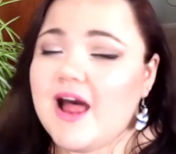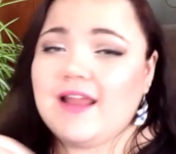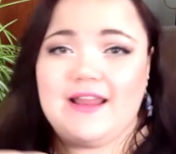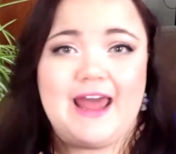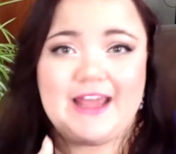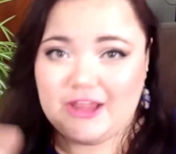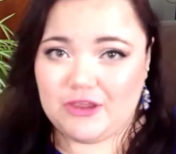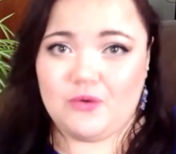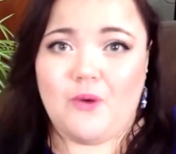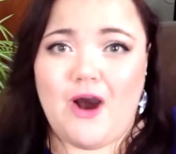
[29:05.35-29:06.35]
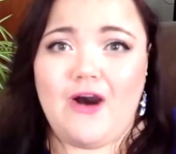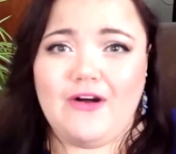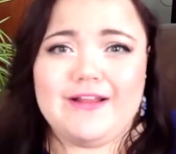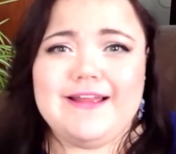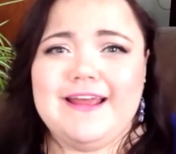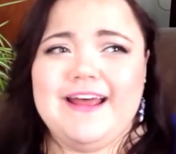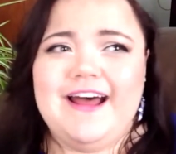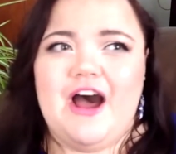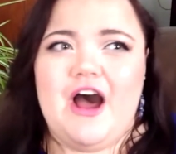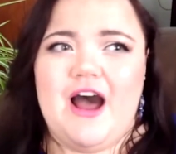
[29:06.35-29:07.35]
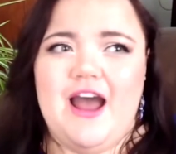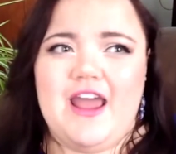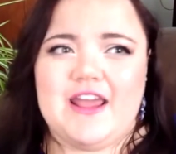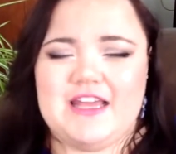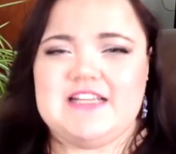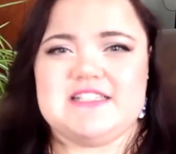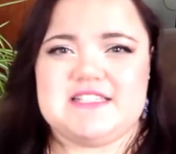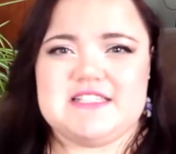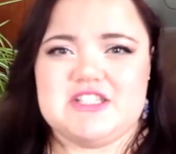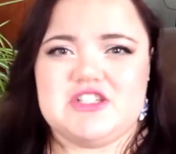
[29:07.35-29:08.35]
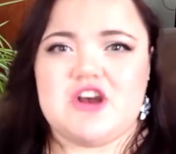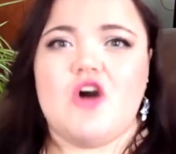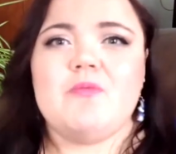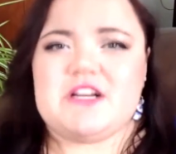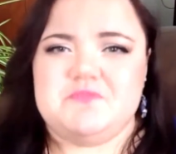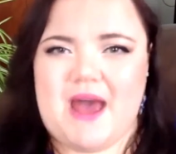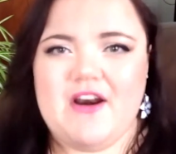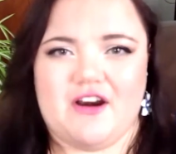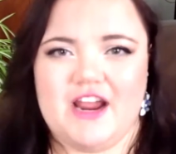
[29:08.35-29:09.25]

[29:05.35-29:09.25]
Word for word: like you all is so much better.